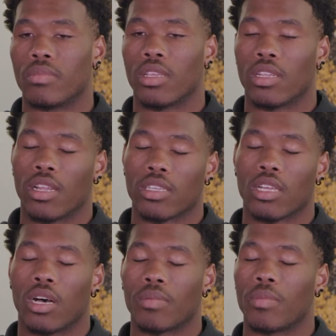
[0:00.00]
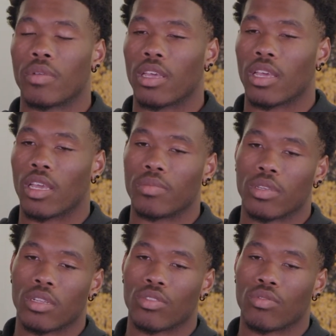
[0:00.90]
in the next upcoming games
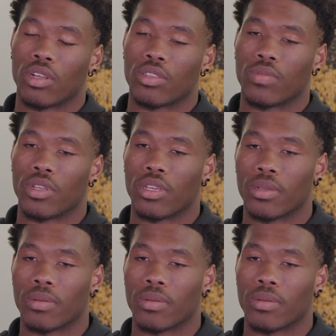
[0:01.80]
and throughout the week.